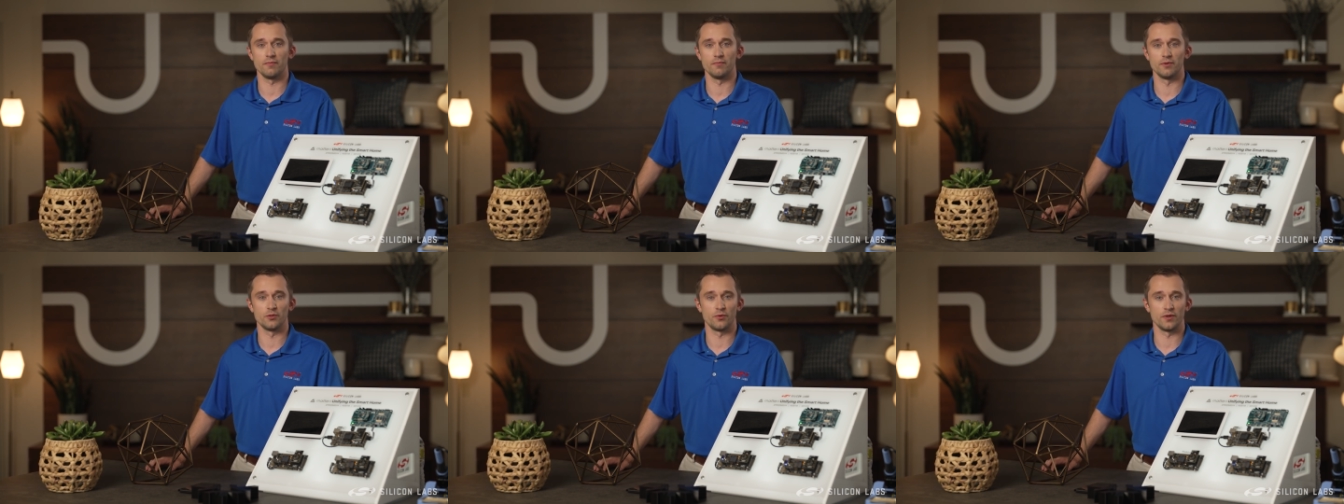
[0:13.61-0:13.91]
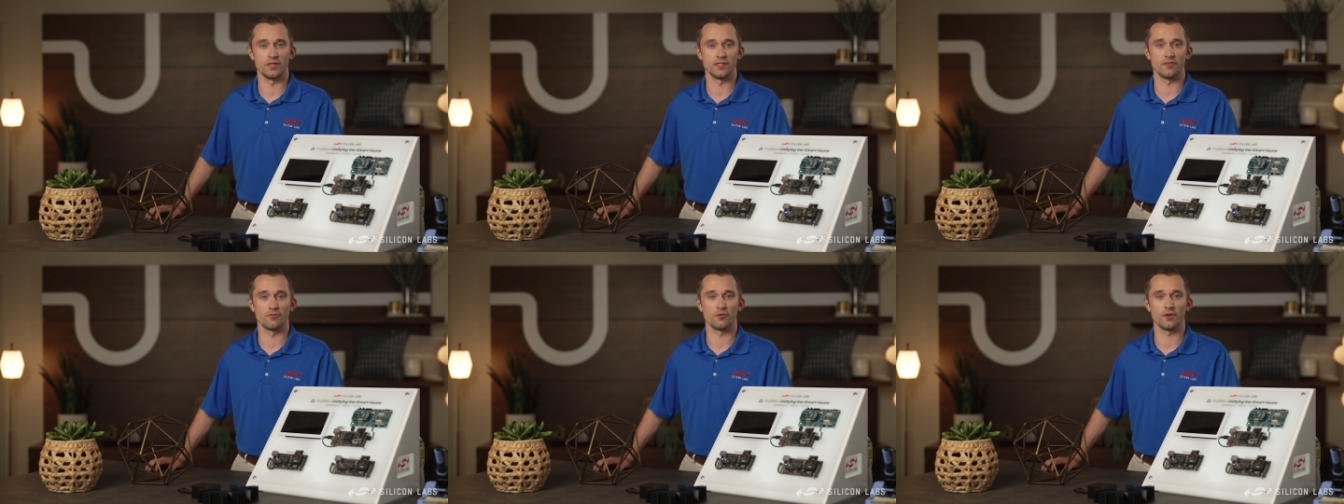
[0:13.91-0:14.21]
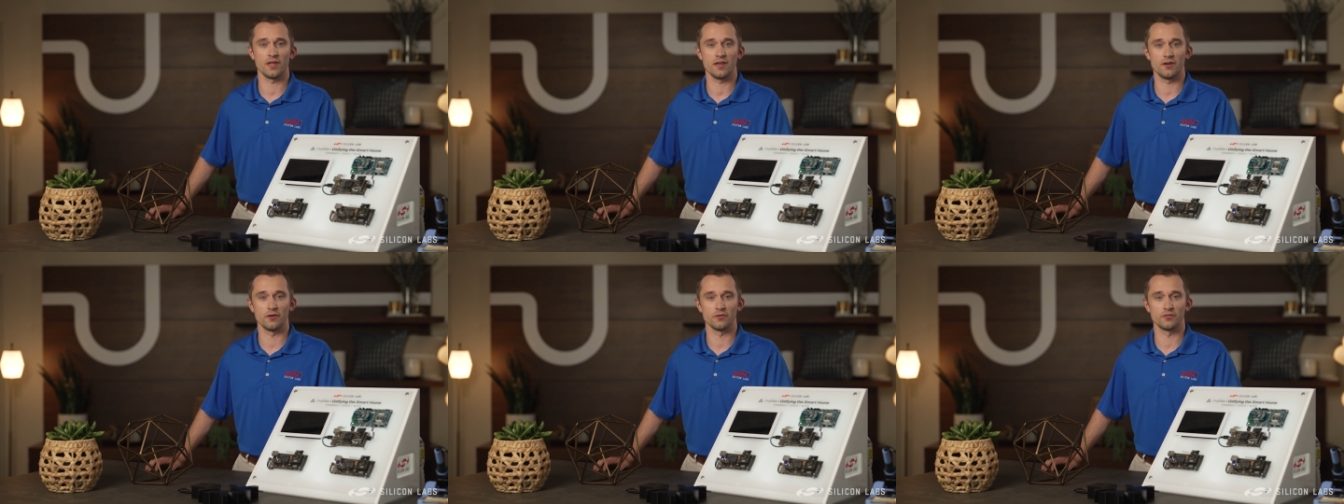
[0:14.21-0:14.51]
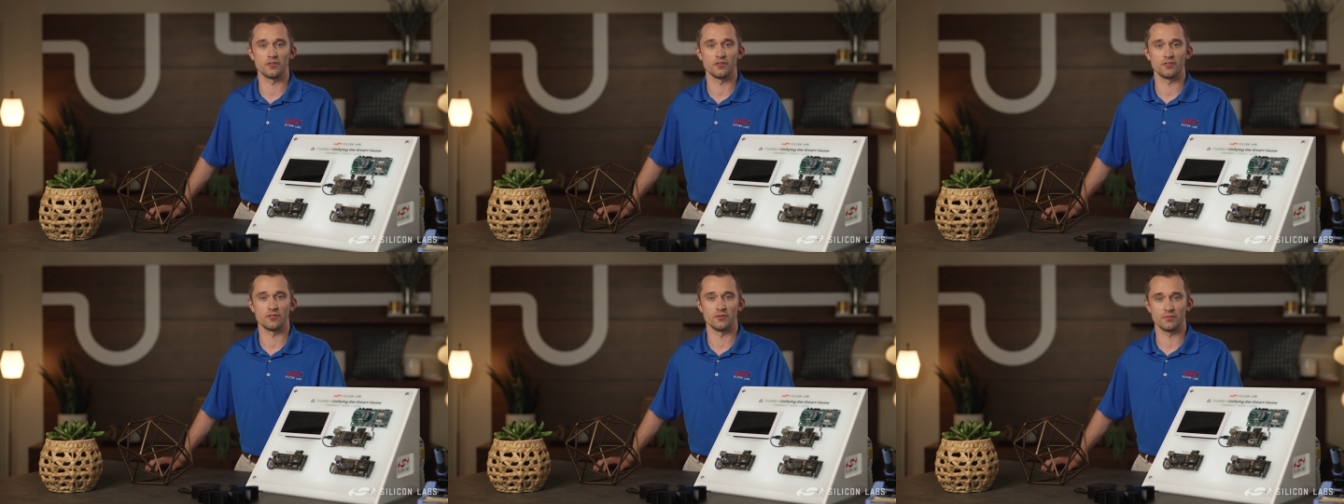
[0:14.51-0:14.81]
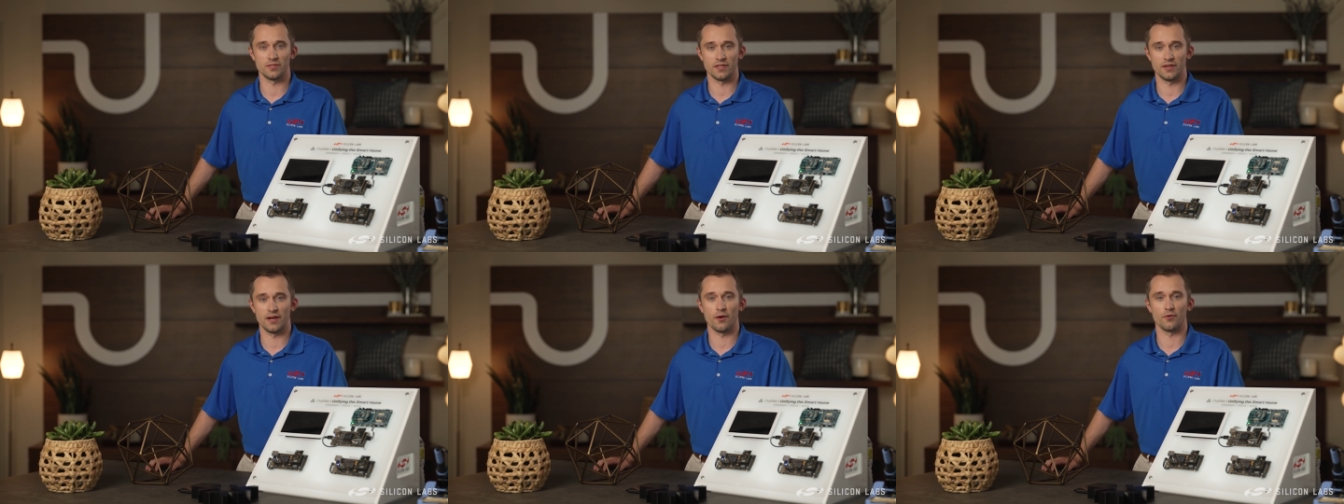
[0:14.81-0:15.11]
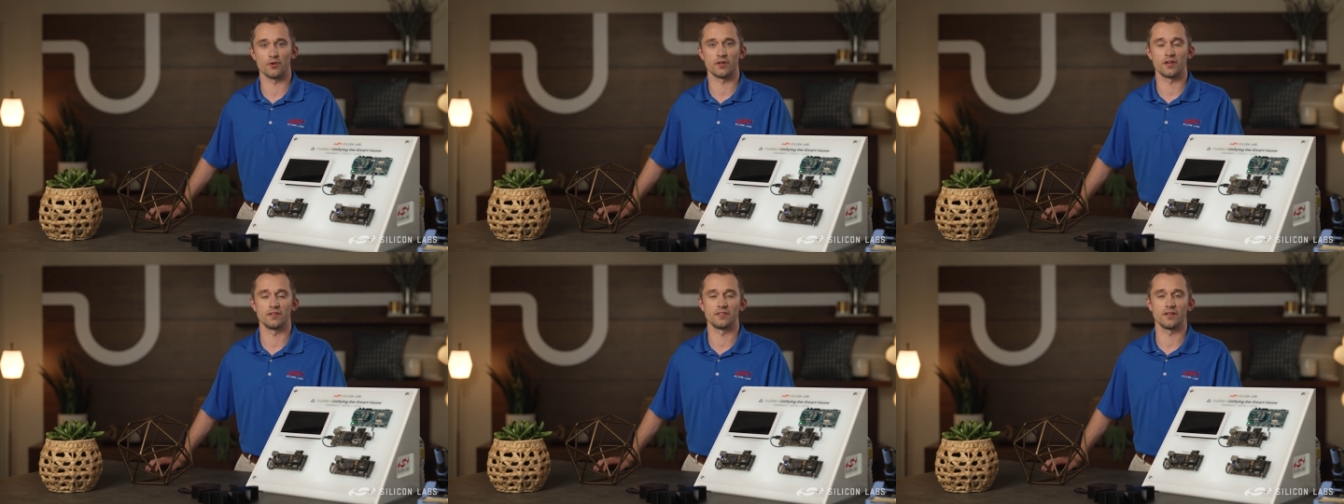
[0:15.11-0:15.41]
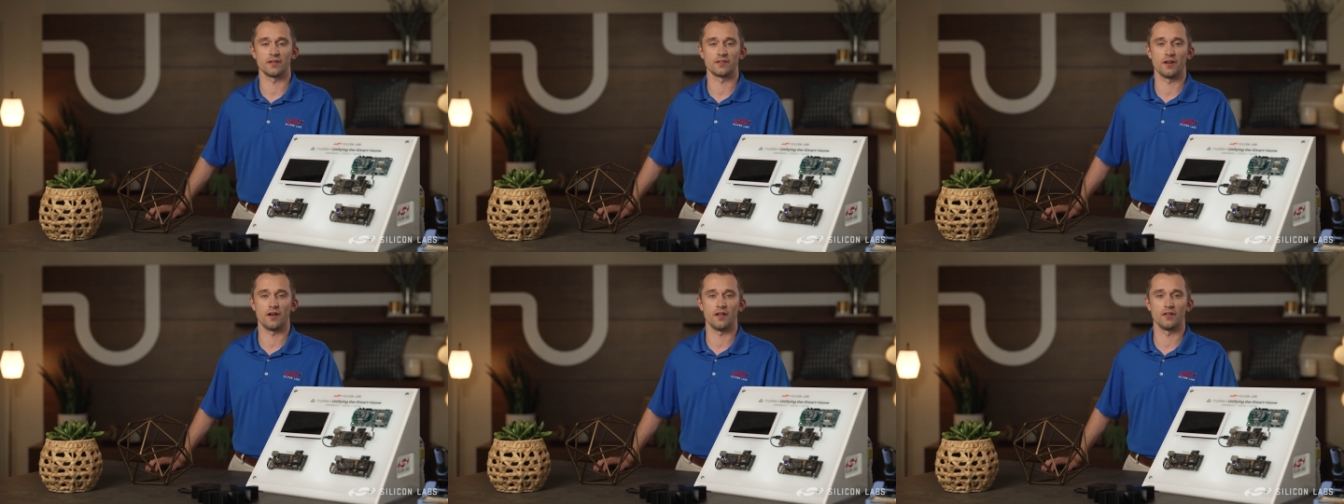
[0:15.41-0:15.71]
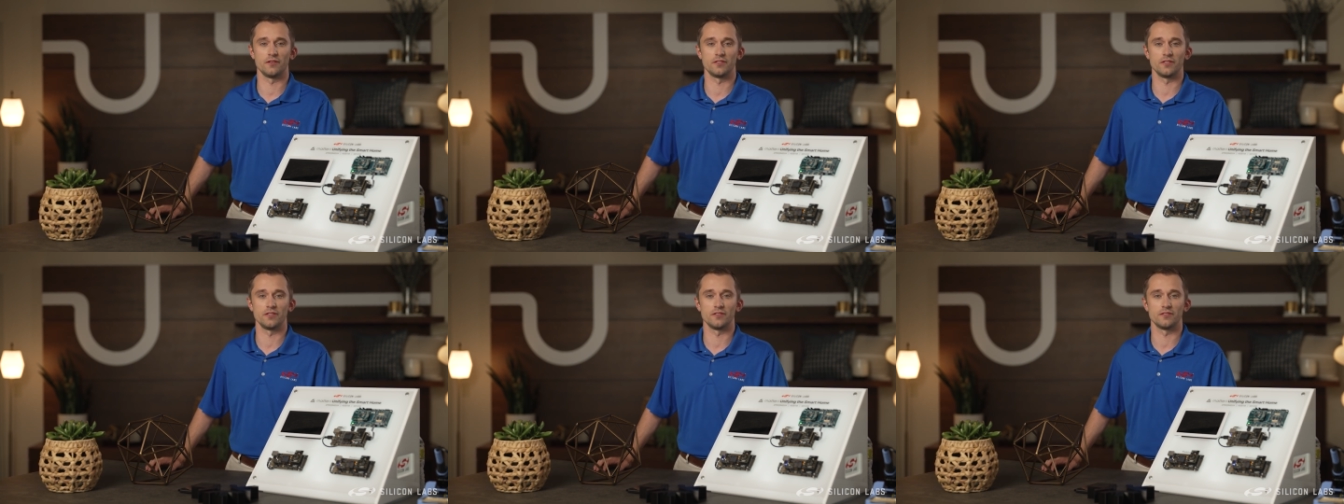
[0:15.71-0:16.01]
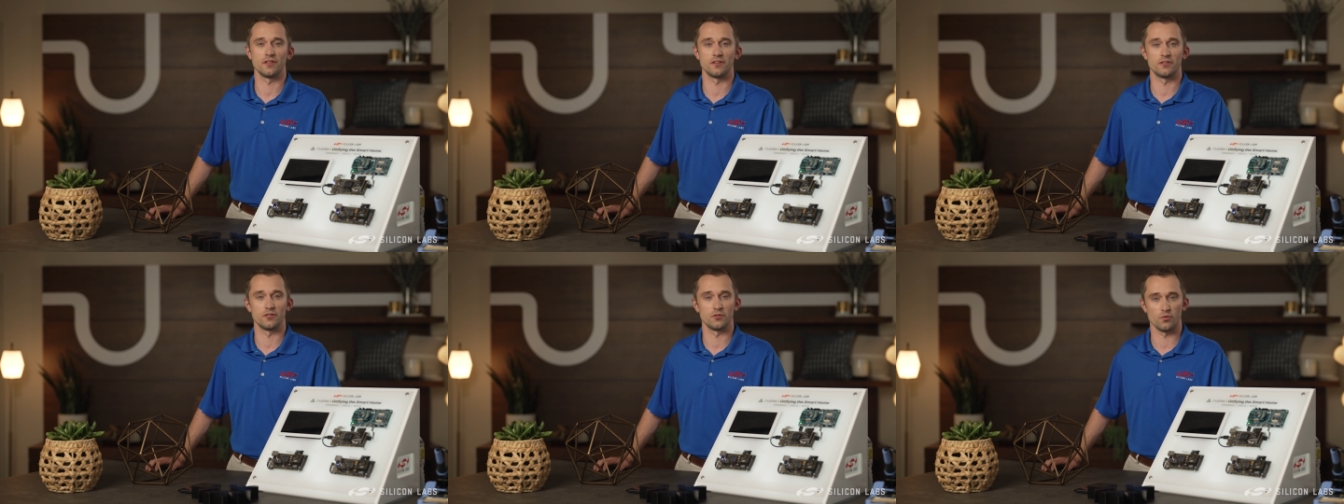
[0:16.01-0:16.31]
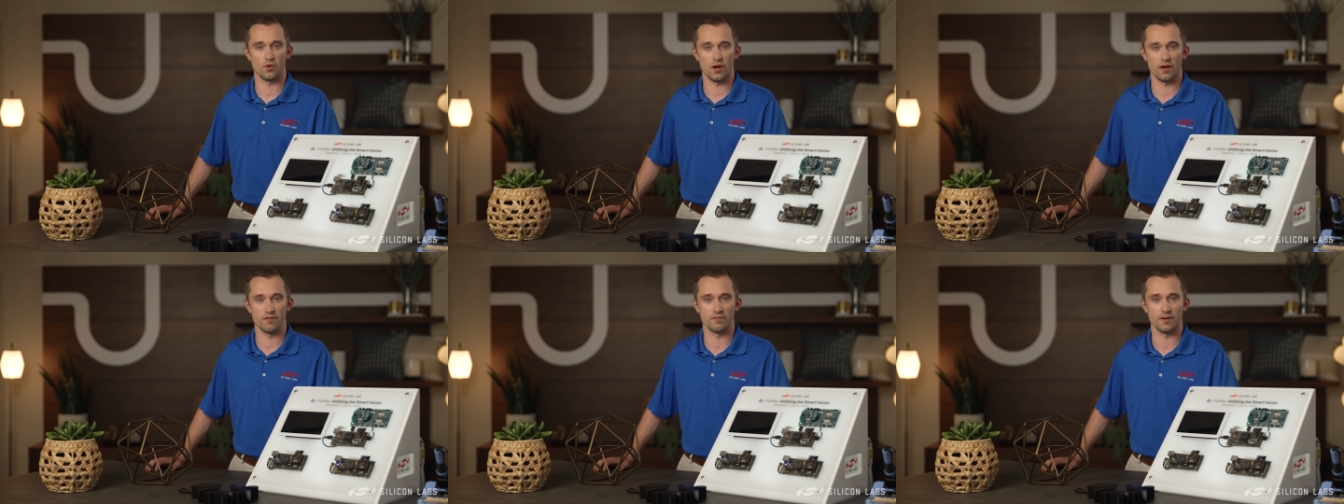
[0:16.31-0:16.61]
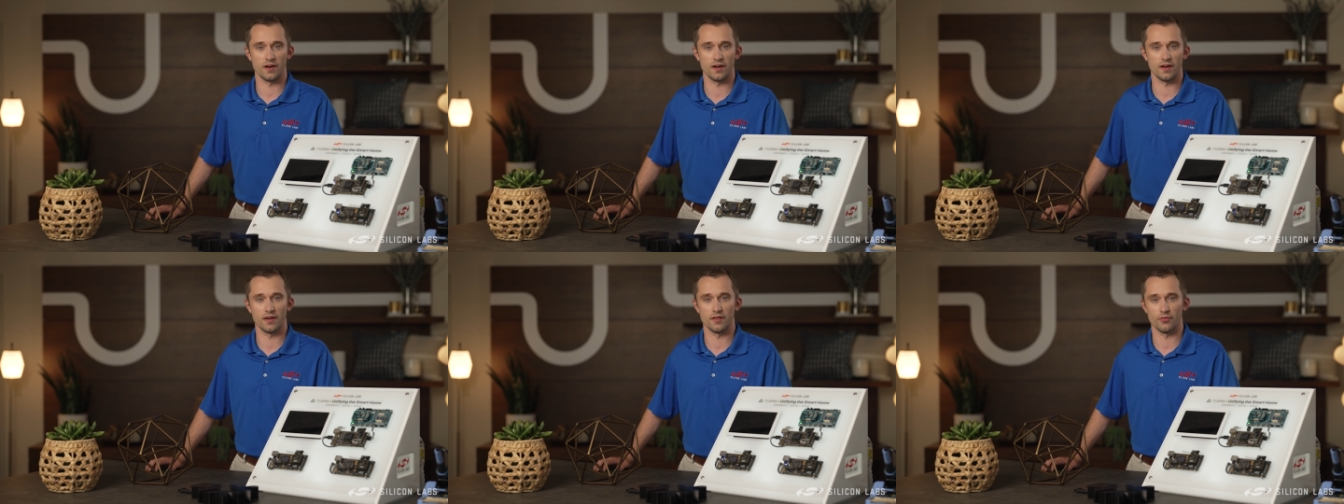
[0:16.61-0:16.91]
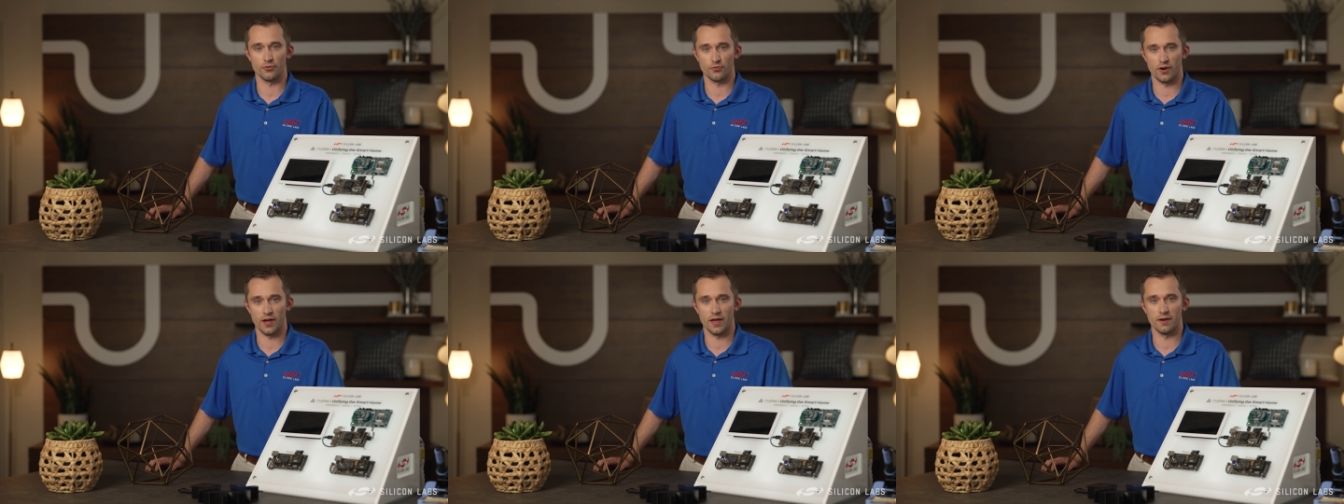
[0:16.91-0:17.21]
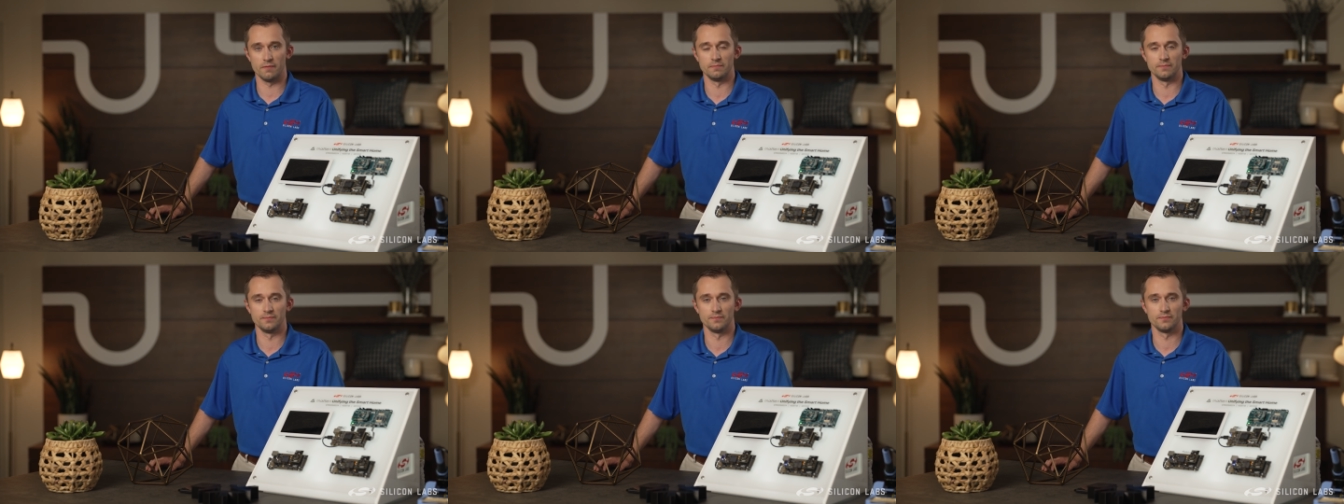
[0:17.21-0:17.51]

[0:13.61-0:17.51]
between different ecosystems and networking technologies such as Wi-Fi and Thread.